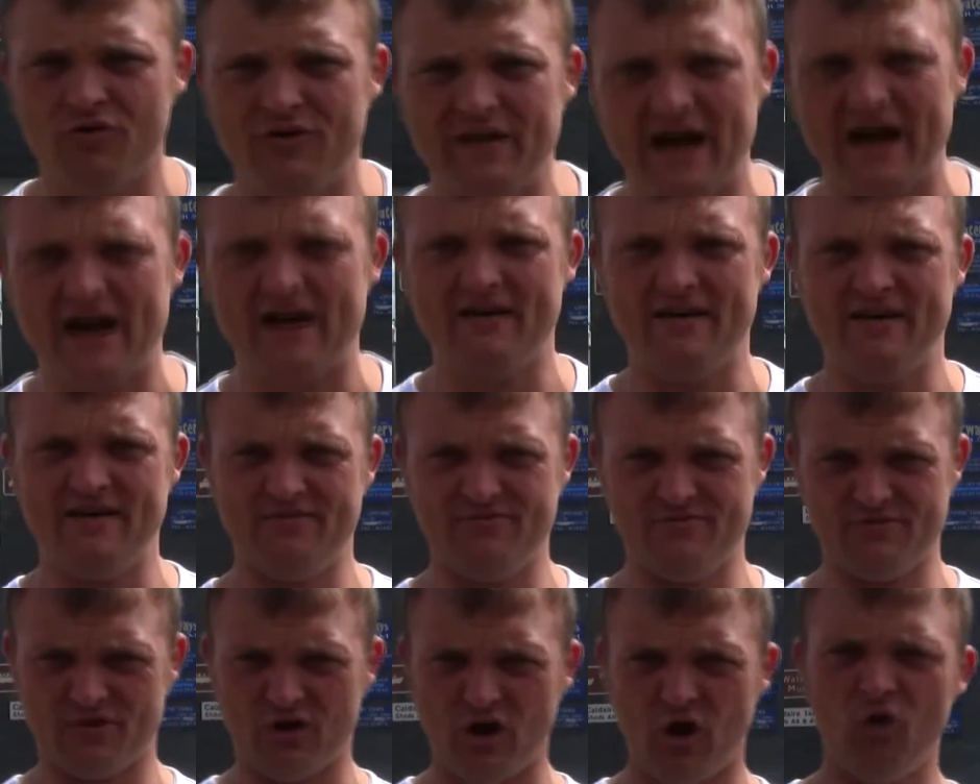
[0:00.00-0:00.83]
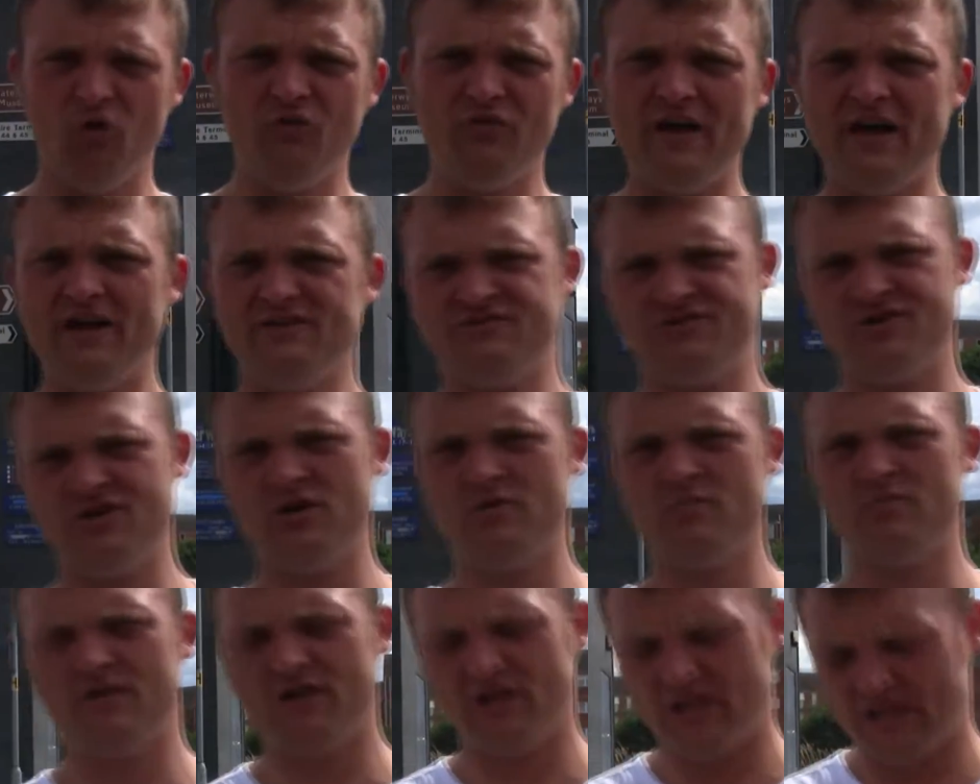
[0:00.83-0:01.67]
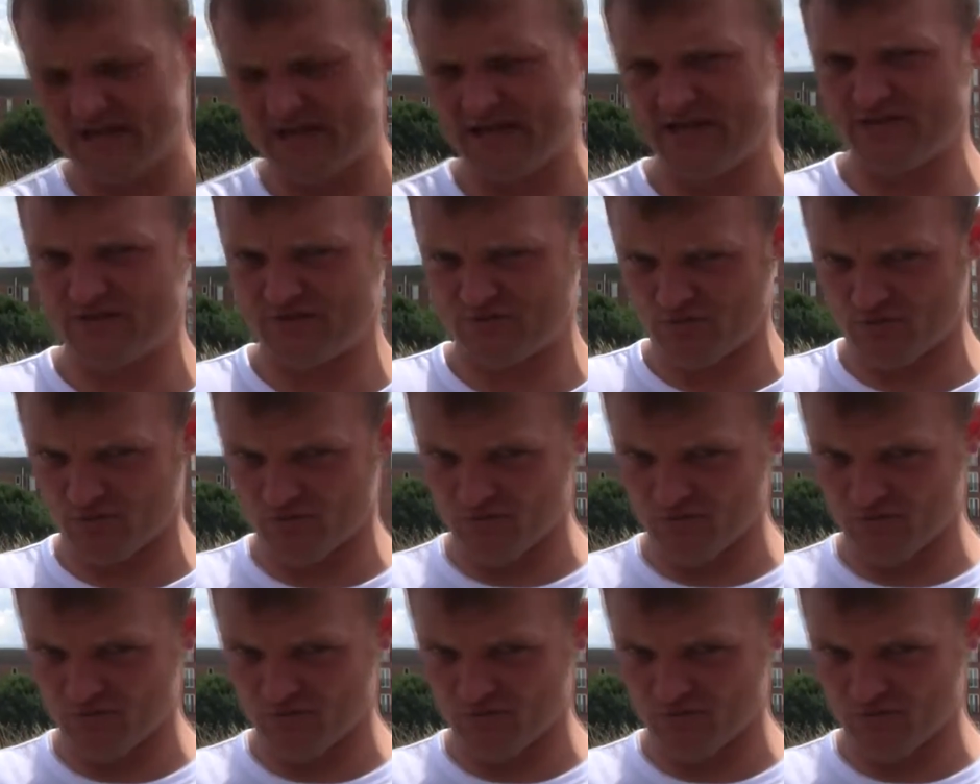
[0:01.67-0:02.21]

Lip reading: Now, the Cold Air Terminal is